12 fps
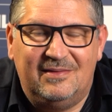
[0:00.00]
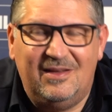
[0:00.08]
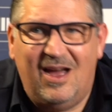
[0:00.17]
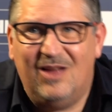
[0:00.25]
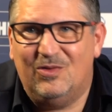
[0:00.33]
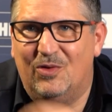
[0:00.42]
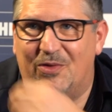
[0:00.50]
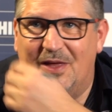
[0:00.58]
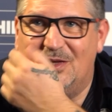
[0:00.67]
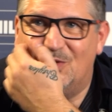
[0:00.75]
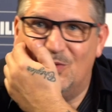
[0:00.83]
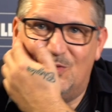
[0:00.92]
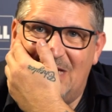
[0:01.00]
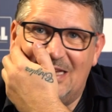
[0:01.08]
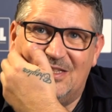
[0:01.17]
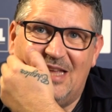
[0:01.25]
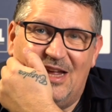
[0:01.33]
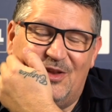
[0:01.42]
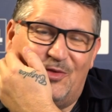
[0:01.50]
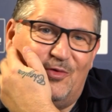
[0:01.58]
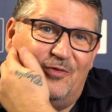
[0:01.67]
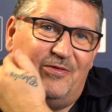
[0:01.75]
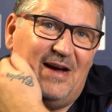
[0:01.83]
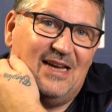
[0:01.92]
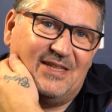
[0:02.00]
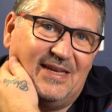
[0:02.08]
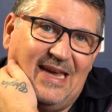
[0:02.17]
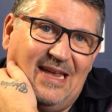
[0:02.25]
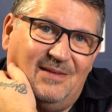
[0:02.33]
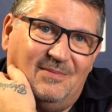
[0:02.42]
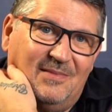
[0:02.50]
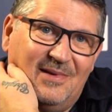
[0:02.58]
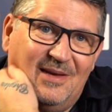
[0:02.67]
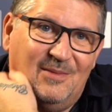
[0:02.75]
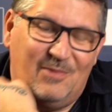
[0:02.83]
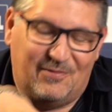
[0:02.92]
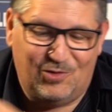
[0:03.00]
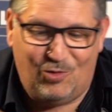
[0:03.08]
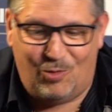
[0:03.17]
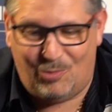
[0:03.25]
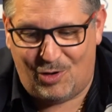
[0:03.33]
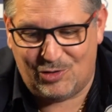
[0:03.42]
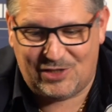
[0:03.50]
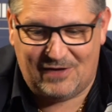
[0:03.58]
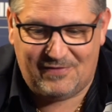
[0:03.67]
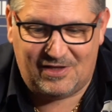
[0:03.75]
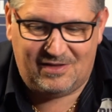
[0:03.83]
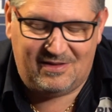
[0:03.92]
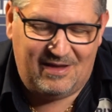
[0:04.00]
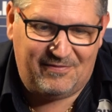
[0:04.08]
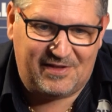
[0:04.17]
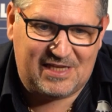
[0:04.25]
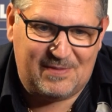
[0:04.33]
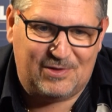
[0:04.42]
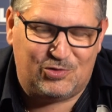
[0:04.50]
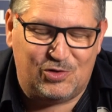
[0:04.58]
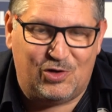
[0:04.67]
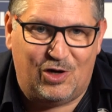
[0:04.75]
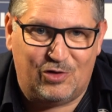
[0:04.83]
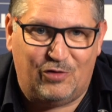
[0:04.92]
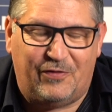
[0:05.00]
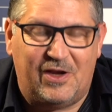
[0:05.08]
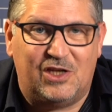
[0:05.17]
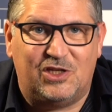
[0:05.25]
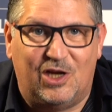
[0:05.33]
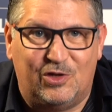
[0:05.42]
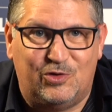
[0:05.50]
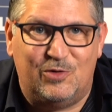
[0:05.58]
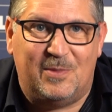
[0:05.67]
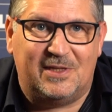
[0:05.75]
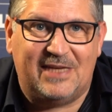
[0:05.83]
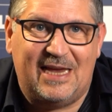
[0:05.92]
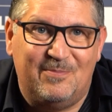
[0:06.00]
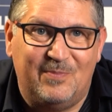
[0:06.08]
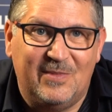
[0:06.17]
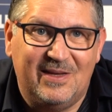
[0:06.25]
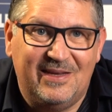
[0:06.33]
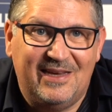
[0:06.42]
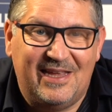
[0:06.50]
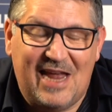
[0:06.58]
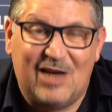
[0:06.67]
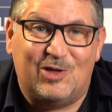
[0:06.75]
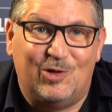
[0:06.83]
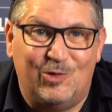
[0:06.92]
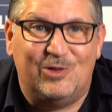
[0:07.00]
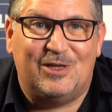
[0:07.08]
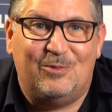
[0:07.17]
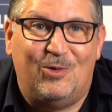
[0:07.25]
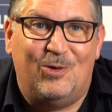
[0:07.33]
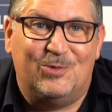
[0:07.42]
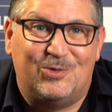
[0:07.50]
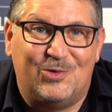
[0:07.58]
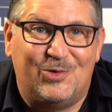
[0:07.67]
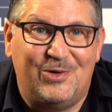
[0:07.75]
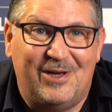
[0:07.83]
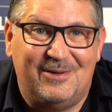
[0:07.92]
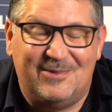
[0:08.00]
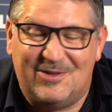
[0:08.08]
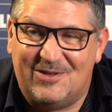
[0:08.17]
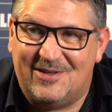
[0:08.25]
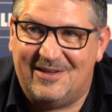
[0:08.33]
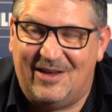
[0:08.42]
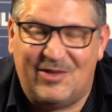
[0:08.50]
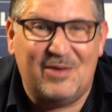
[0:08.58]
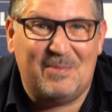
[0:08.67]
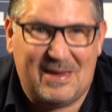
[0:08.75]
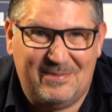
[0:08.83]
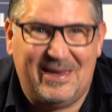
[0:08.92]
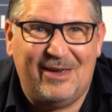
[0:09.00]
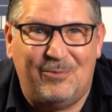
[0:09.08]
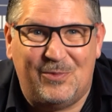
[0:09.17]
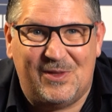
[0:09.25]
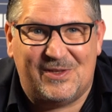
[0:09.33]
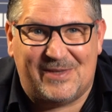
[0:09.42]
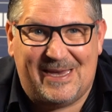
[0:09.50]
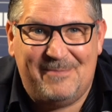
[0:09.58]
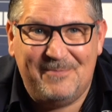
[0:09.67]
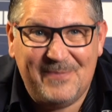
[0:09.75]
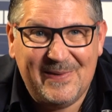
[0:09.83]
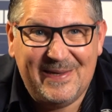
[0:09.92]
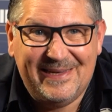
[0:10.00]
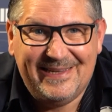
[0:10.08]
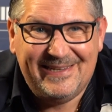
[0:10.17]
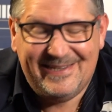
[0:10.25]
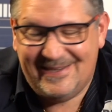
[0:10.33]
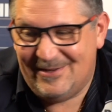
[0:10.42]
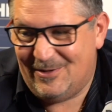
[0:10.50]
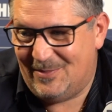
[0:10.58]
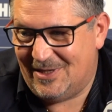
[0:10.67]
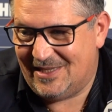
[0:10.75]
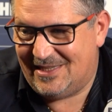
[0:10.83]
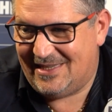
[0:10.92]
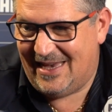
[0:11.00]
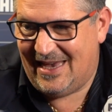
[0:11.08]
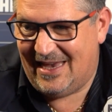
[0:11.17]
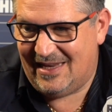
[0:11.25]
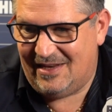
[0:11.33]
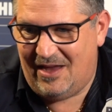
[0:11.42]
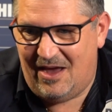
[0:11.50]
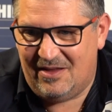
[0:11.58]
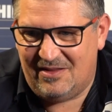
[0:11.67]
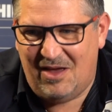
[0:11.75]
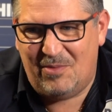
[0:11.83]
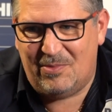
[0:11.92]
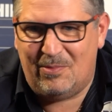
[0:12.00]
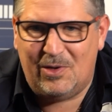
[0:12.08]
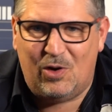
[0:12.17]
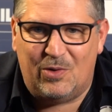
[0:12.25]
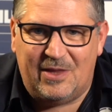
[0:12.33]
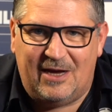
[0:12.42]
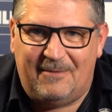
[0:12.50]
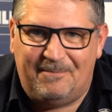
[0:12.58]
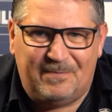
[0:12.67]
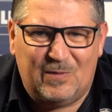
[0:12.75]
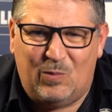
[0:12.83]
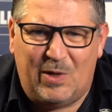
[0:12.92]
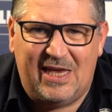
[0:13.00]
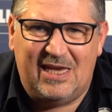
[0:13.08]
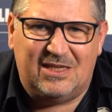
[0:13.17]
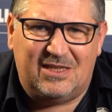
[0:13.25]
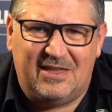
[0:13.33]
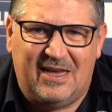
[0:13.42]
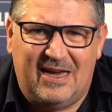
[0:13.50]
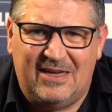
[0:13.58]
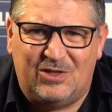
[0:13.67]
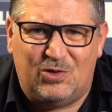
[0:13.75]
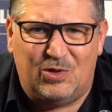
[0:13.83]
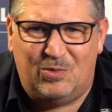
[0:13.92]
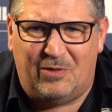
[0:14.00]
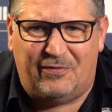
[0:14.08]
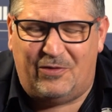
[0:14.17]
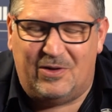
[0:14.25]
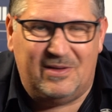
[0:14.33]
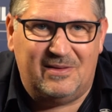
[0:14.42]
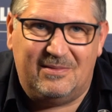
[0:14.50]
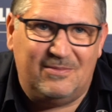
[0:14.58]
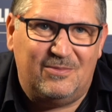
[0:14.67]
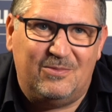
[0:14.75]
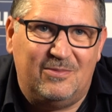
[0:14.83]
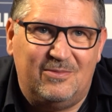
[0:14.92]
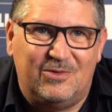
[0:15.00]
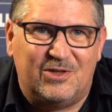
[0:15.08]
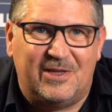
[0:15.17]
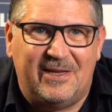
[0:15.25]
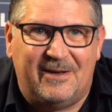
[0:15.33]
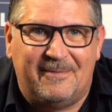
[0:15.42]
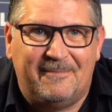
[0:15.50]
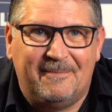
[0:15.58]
No, I don't think so, because I started throwing fast again. If you watch every time I took out a good finish, I took my time and actually looked at what I was thrown at, which I think might help in this game, you know. But we got there. 180s in the high score, the 140 wasn't there.